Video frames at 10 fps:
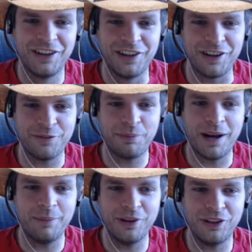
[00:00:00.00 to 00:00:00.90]
He's
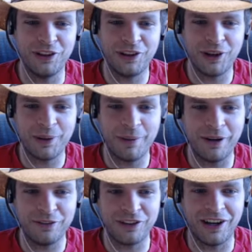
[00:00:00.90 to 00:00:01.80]
probably thinking
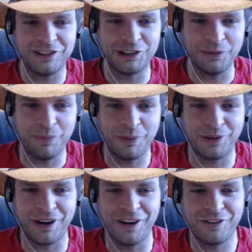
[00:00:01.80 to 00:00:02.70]
about dodging
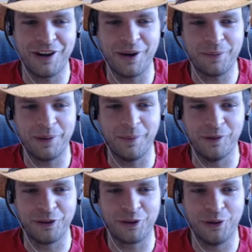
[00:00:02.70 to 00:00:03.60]
Crowd
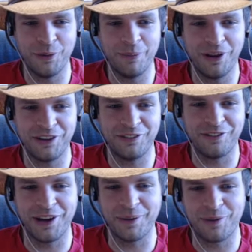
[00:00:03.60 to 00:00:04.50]
Pummeler. Cold Blood and Venom,